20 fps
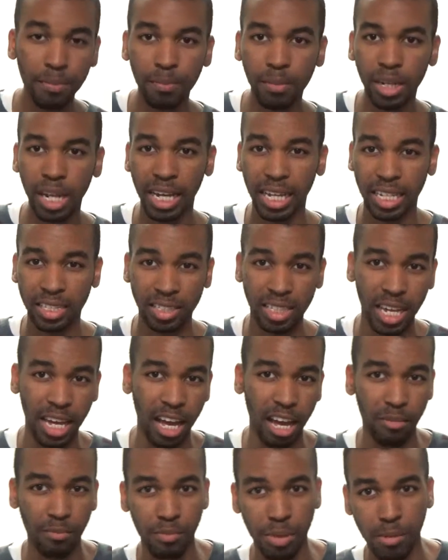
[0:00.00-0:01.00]
Like I said,
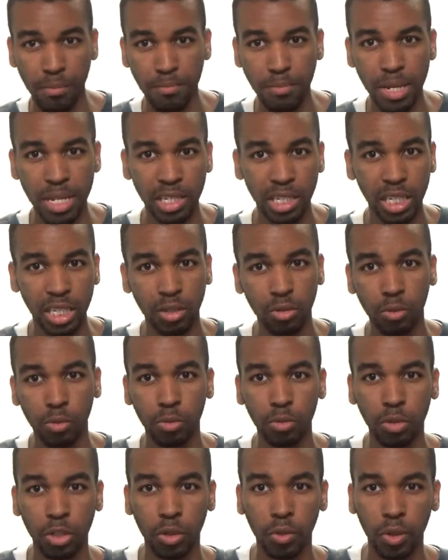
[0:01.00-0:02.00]
I've been busy
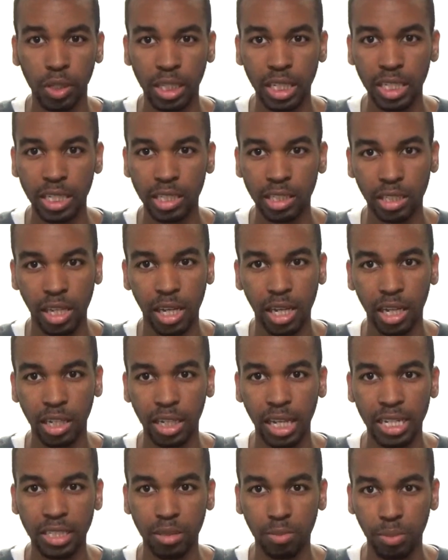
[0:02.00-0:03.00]
doing these
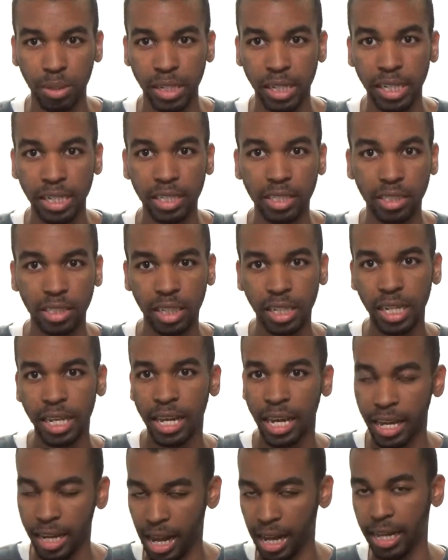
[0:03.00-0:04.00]
Let's Plays,
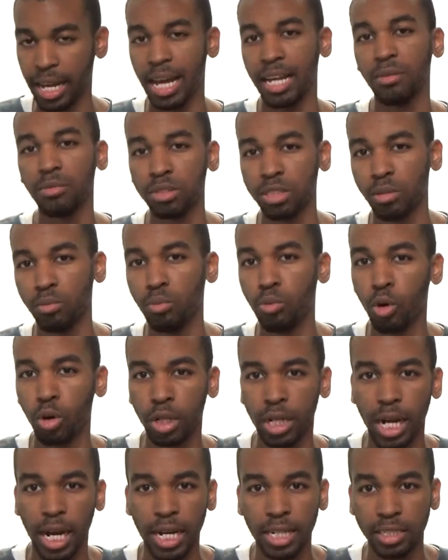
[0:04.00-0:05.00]
and I got some more
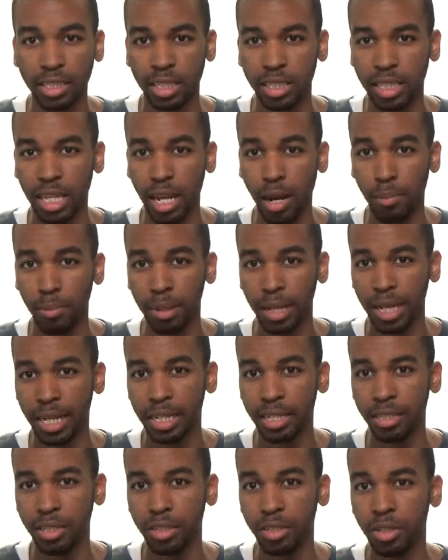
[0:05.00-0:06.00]
content that I'm
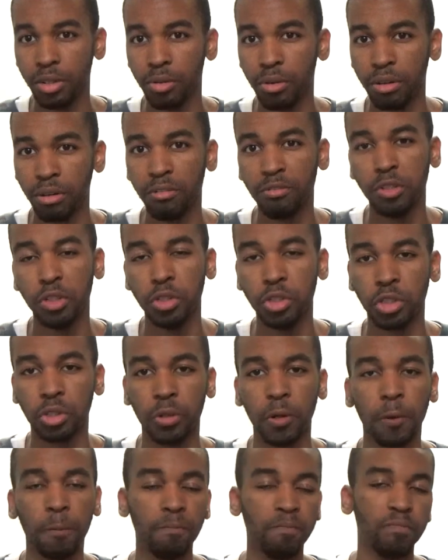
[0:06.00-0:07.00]
planning to do in the
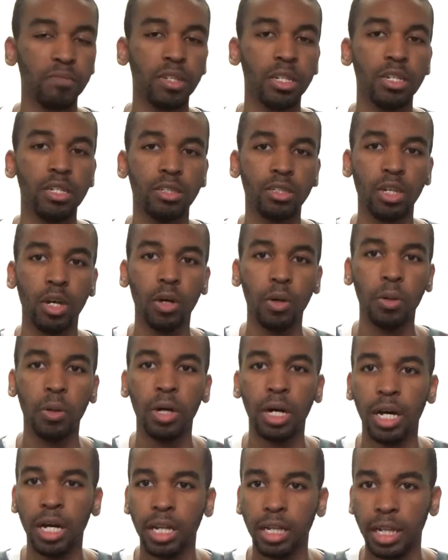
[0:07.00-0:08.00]
future. So,
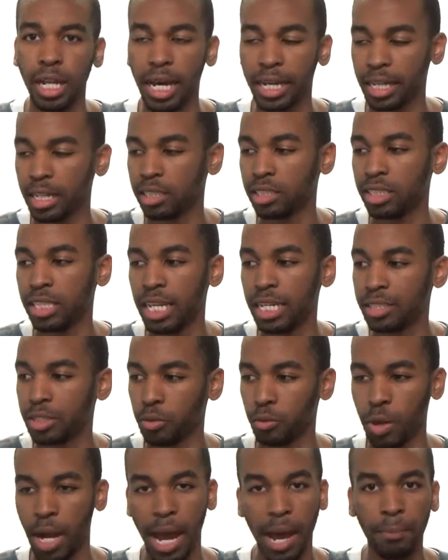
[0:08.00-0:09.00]
like I said,
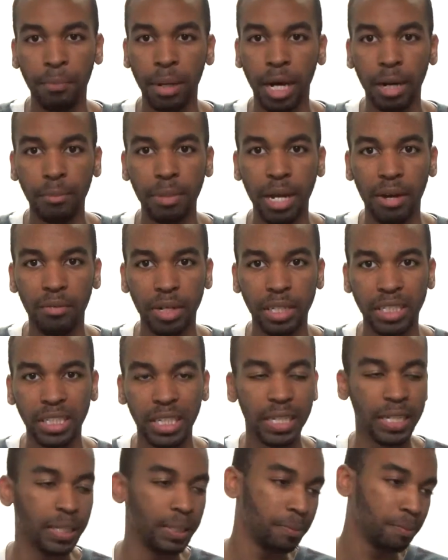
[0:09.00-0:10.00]
to wrap up
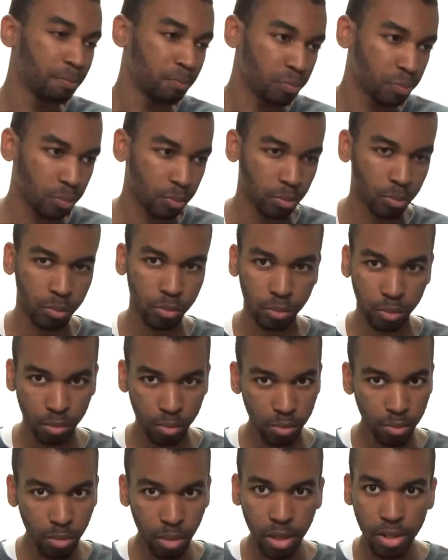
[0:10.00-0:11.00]
everything,
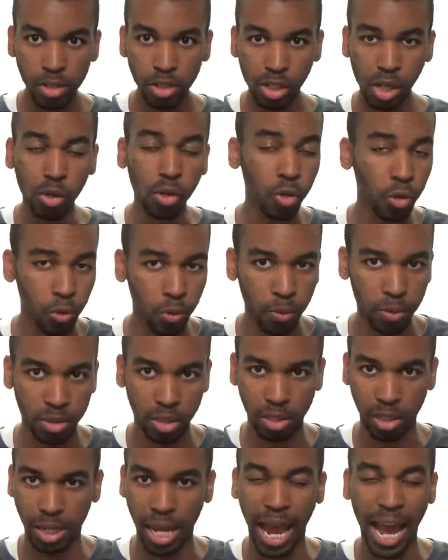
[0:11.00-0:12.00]
so
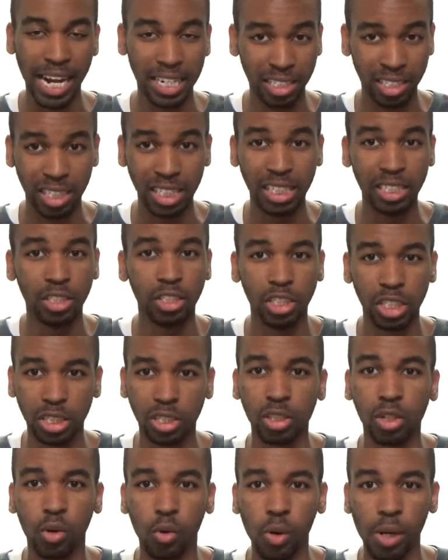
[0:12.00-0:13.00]
it's actually
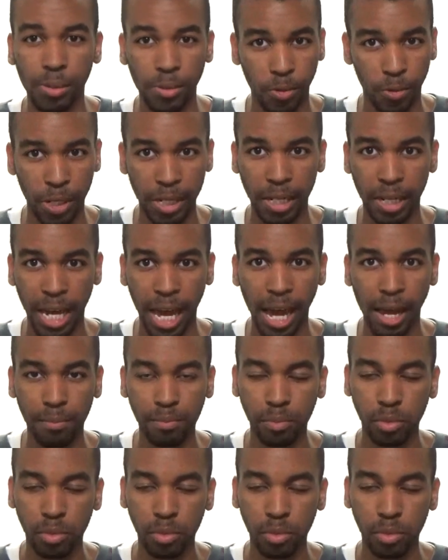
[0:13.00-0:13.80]
just a quick recap.